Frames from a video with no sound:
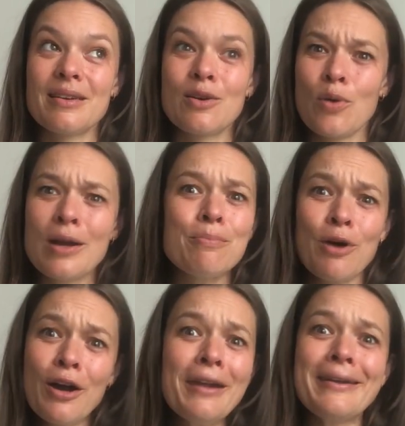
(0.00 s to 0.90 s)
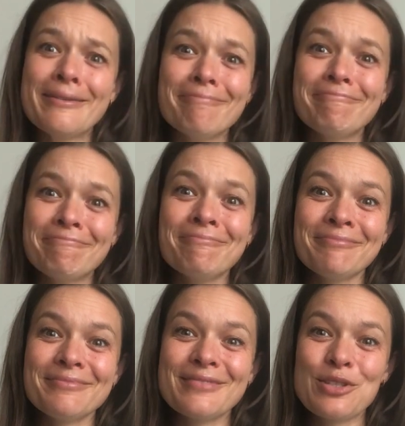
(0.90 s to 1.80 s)
quite a party
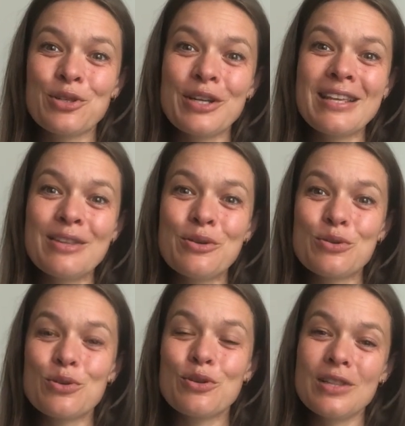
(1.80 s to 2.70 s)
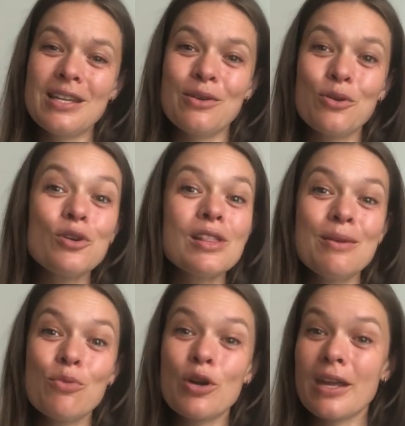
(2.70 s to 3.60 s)
during those early
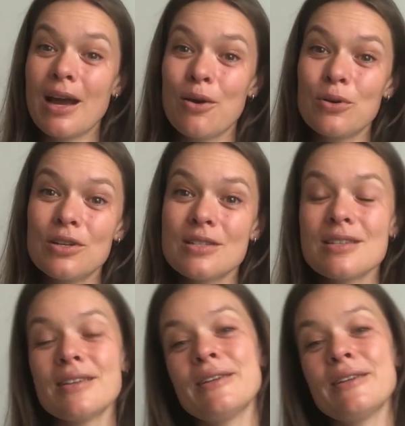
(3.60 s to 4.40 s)
morning hours.